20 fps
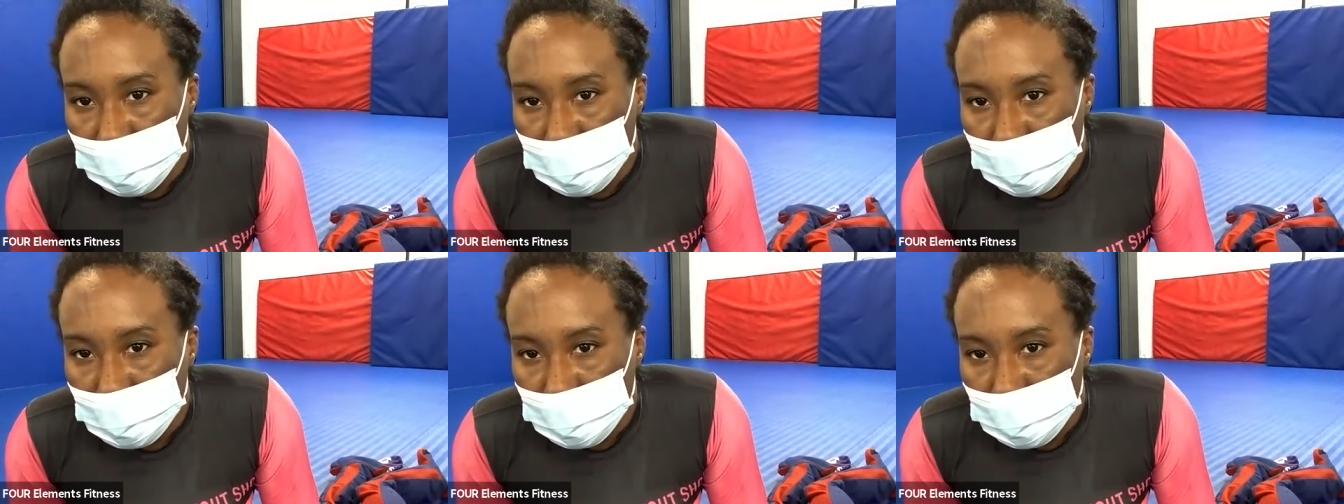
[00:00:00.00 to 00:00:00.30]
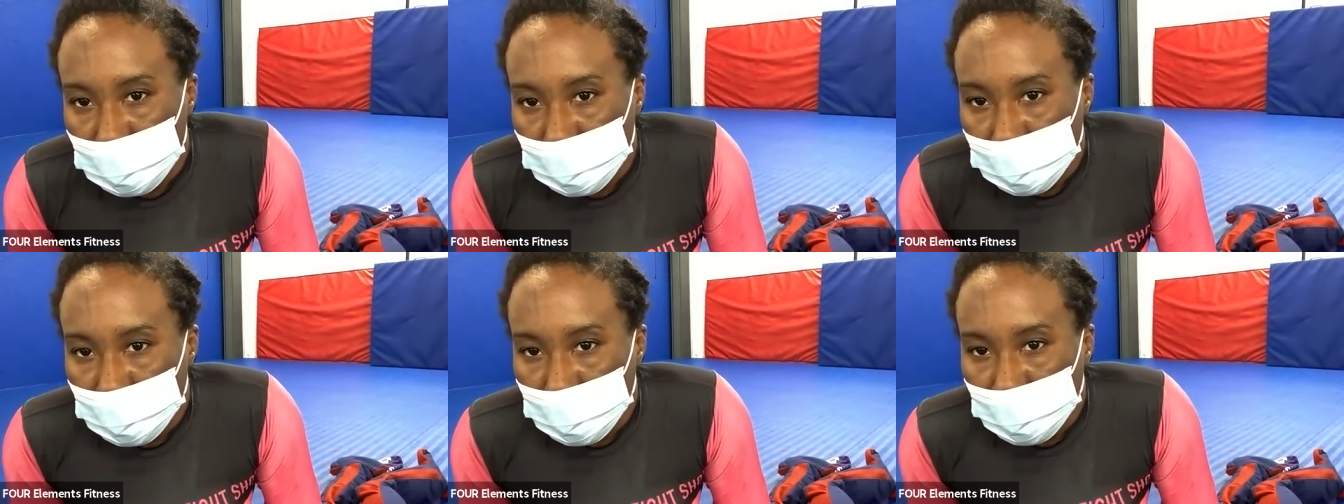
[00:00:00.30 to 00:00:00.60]

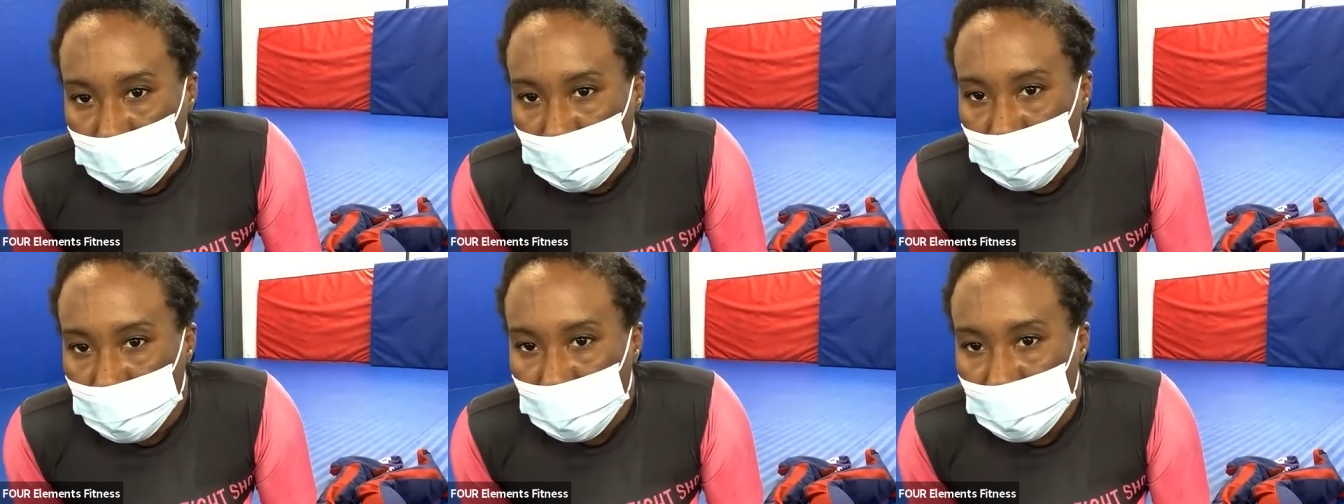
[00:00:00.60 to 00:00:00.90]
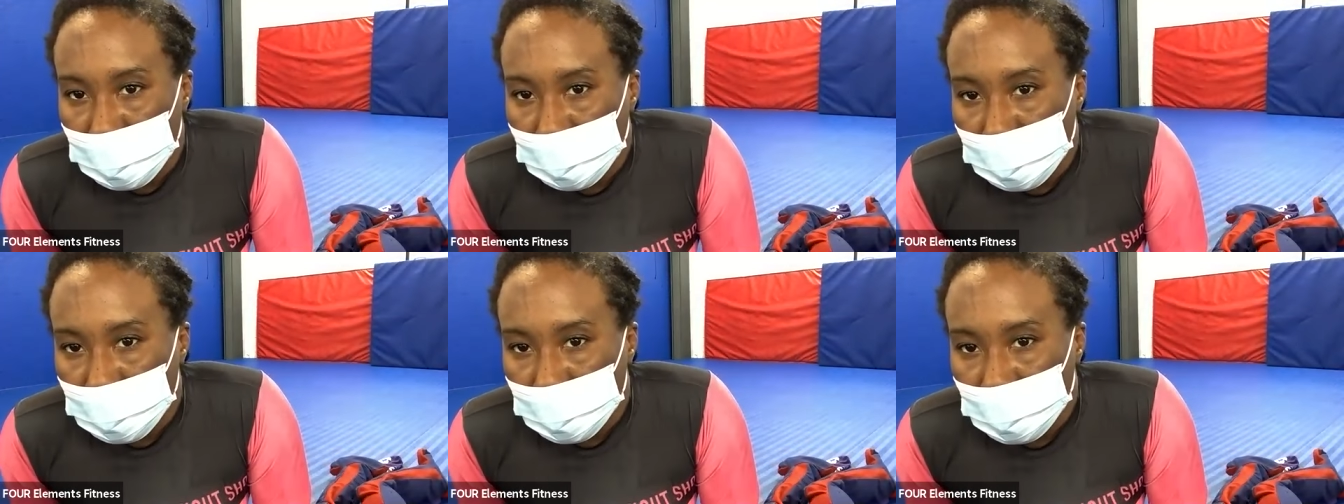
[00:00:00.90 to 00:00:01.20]
I
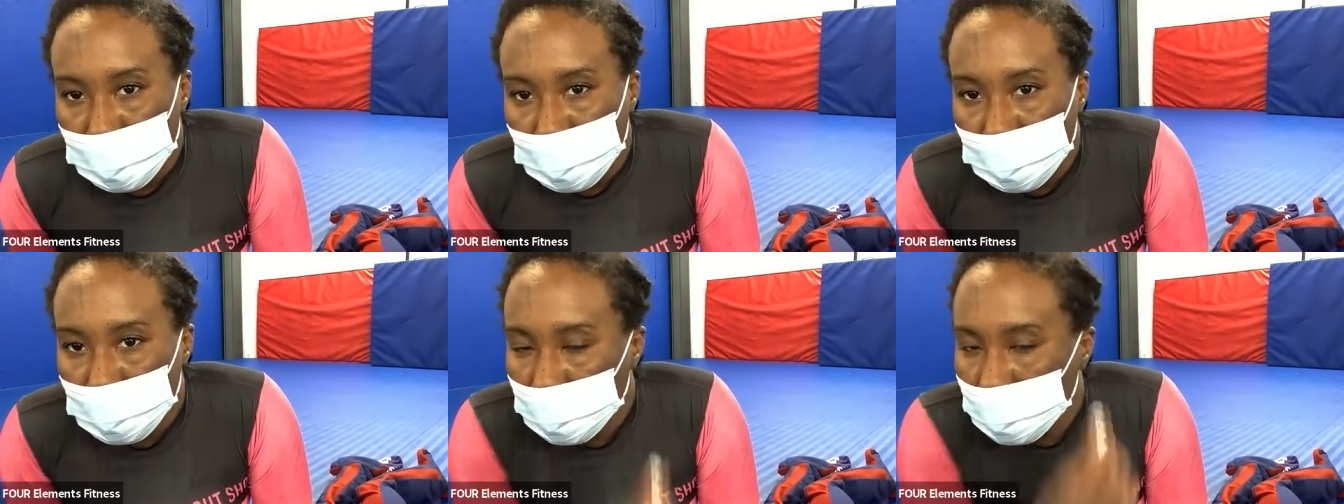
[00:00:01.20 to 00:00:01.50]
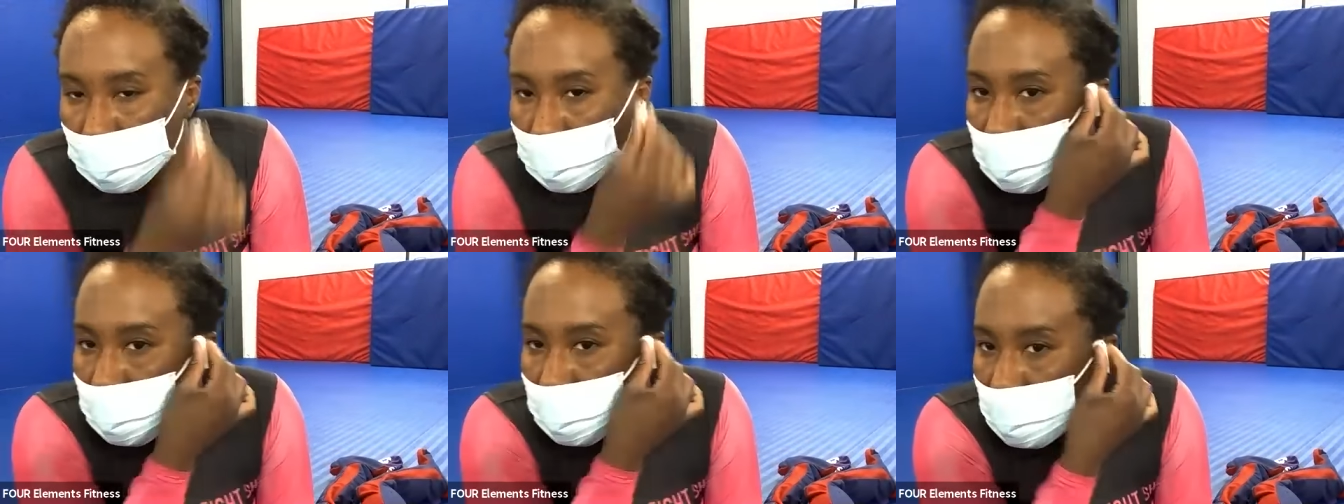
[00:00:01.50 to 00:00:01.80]
think I just need
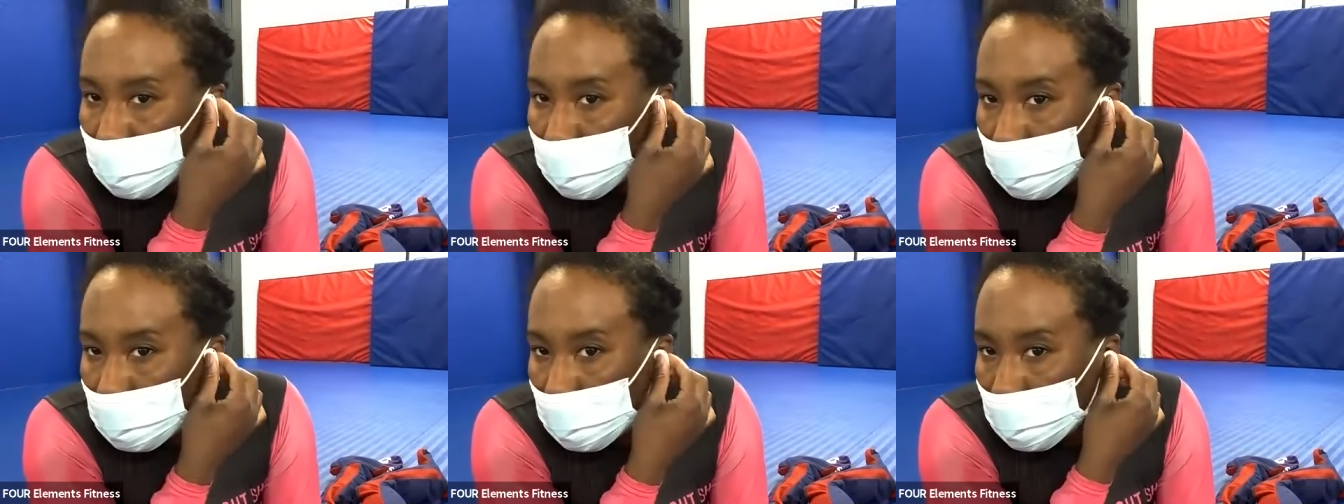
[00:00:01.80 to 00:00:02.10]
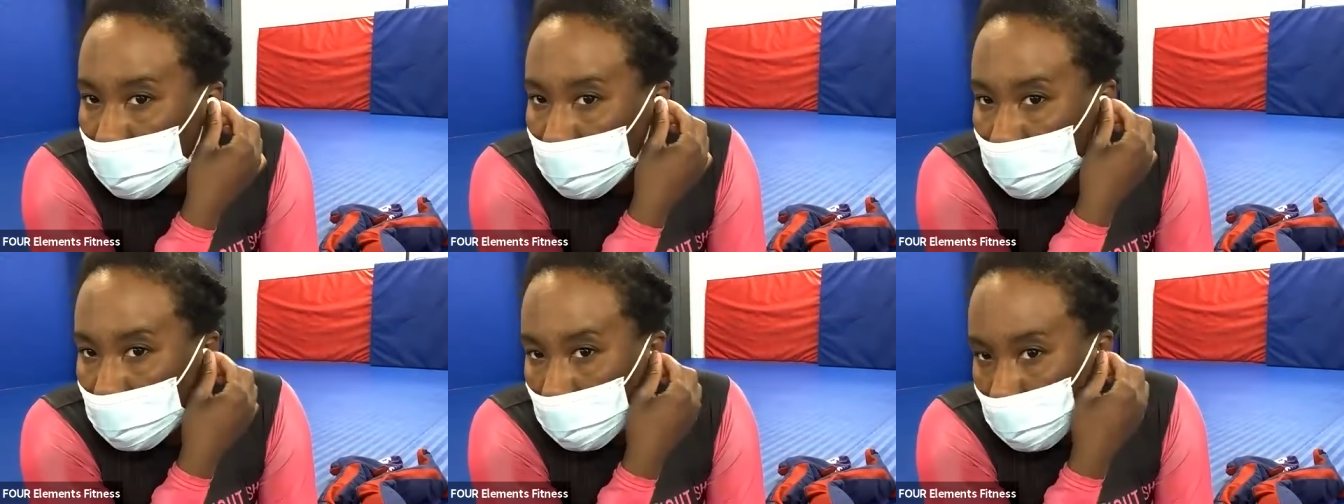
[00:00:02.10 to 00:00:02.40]
to feel this
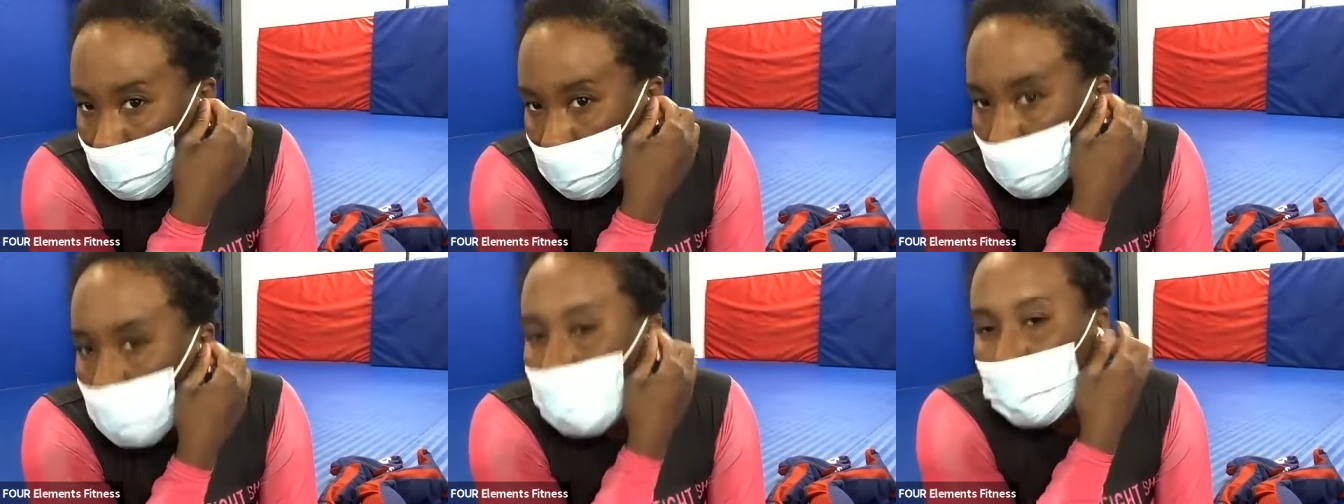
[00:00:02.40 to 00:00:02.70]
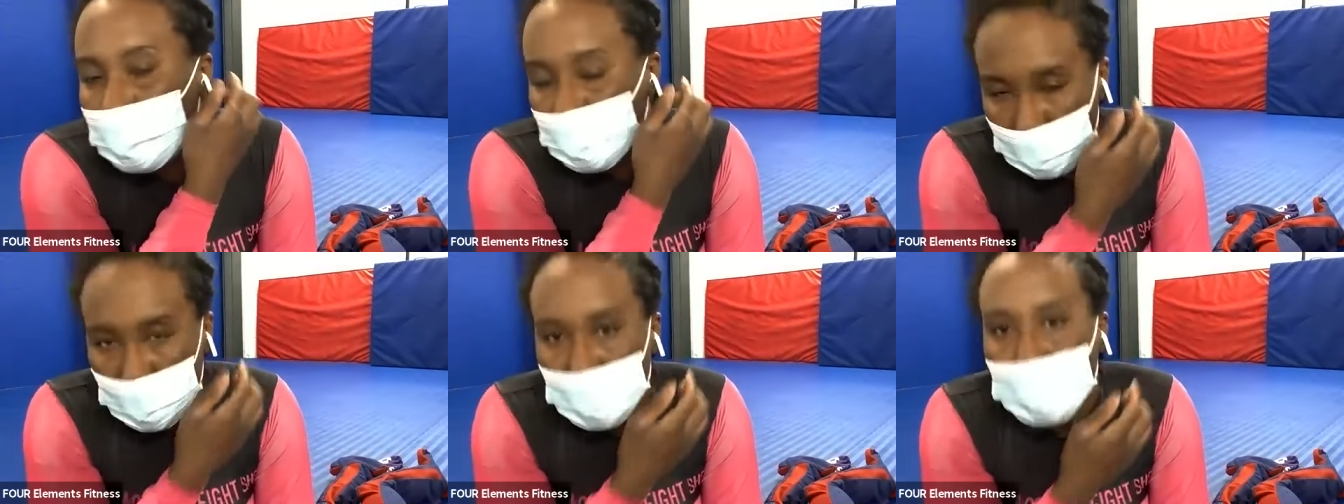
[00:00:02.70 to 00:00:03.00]
out, but I
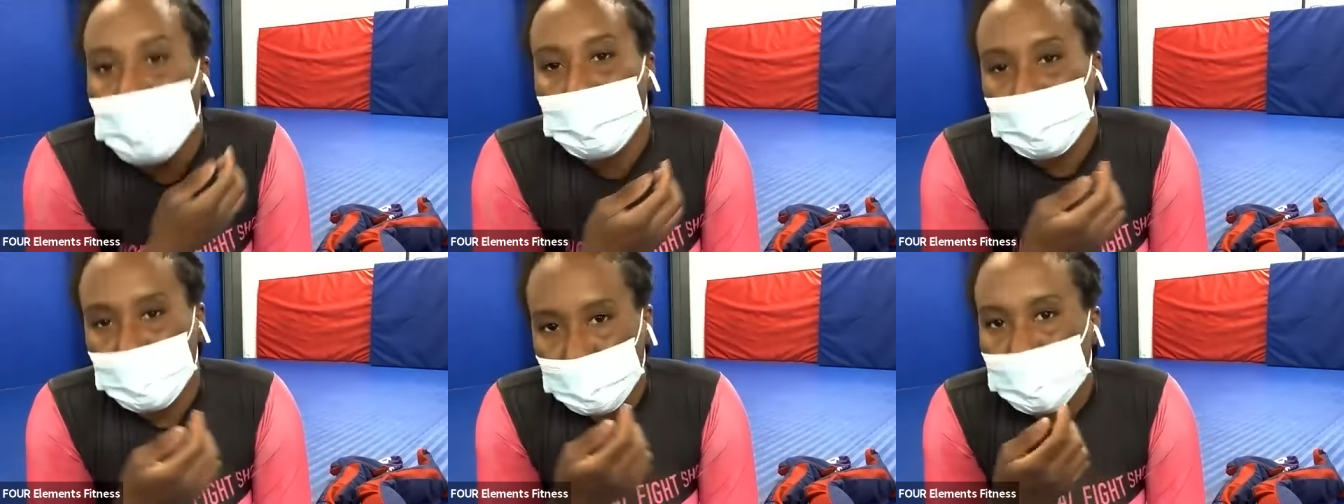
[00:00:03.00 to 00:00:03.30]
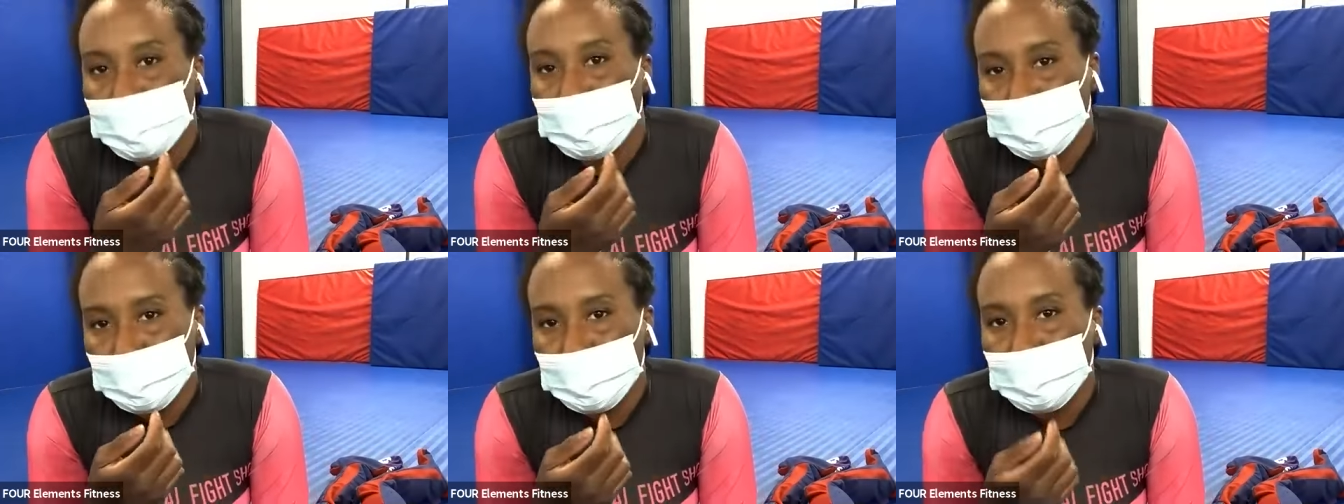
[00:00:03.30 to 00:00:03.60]
don't think I realized